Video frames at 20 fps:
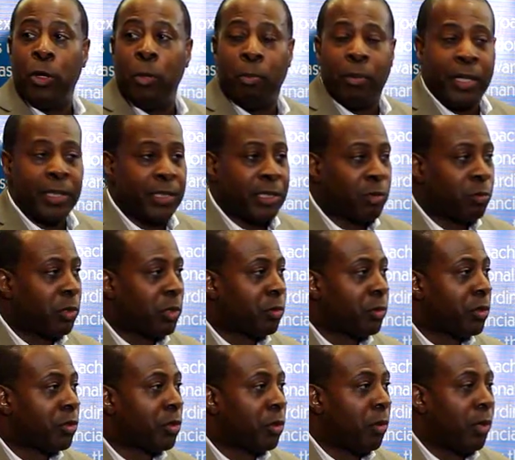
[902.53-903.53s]
business, which
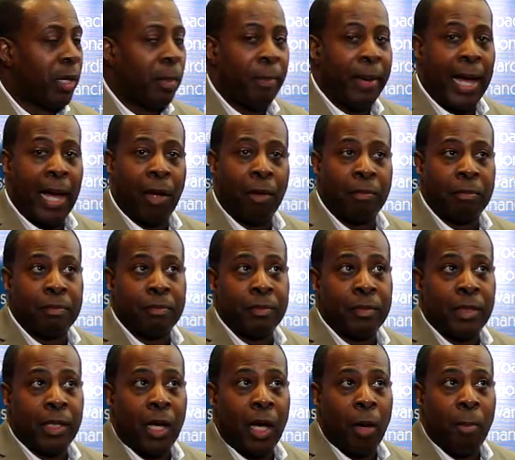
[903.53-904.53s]
was doing about
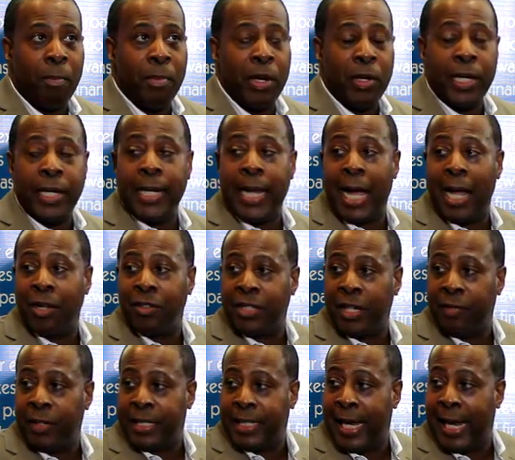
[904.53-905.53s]
a million dollars
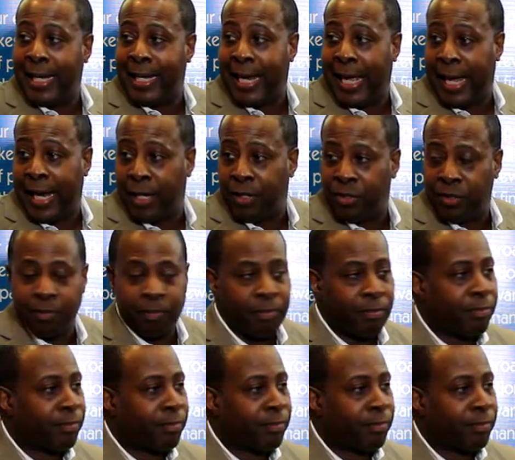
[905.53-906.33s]
every 10 days.